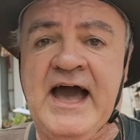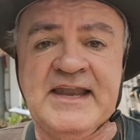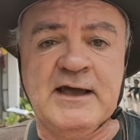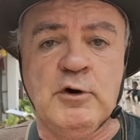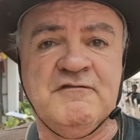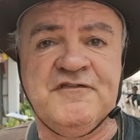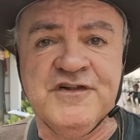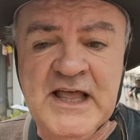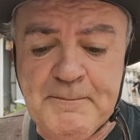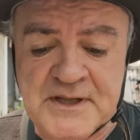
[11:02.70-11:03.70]
and I will
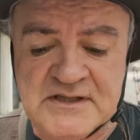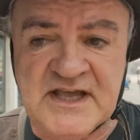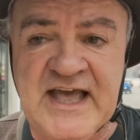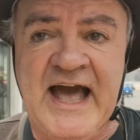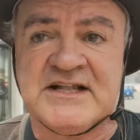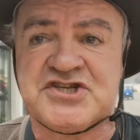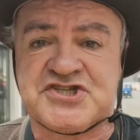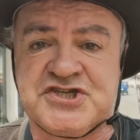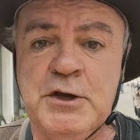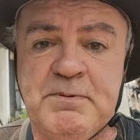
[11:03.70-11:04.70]
flippantly and
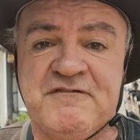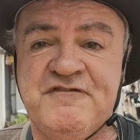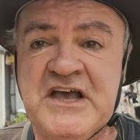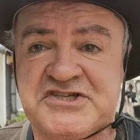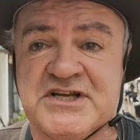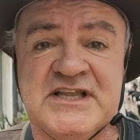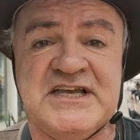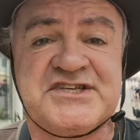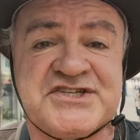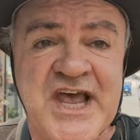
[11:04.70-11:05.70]

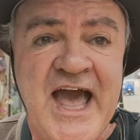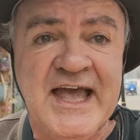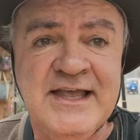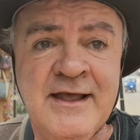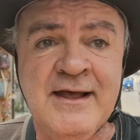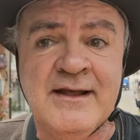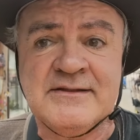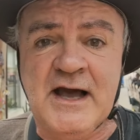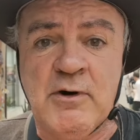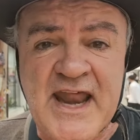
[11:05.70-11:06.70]
superficially say
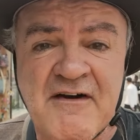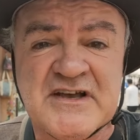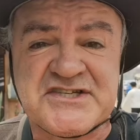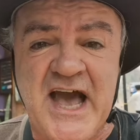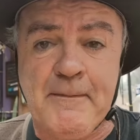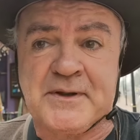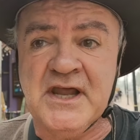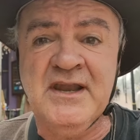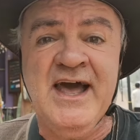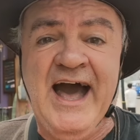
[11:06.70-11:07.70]
that whatever's
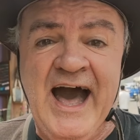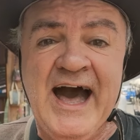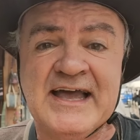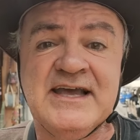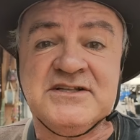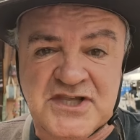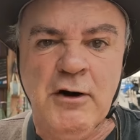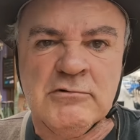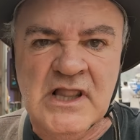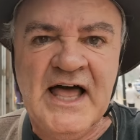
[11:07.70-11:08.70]
happening, I
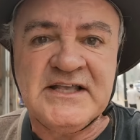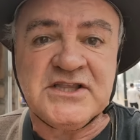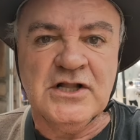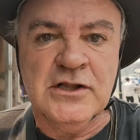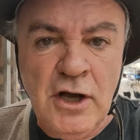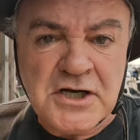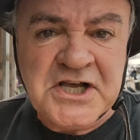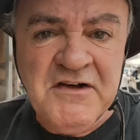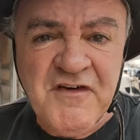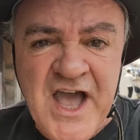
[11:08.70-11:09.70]
don't like the
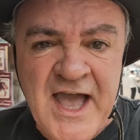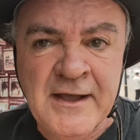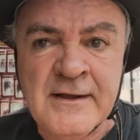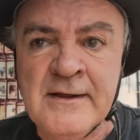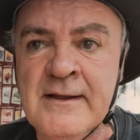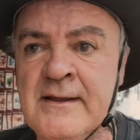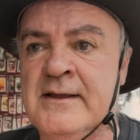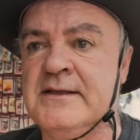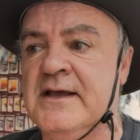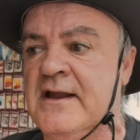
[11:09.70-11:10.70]
look of it.
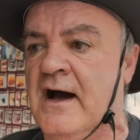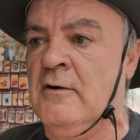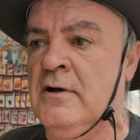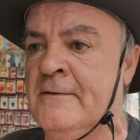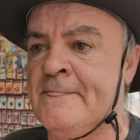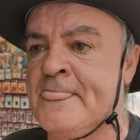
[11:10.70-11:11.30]
You know,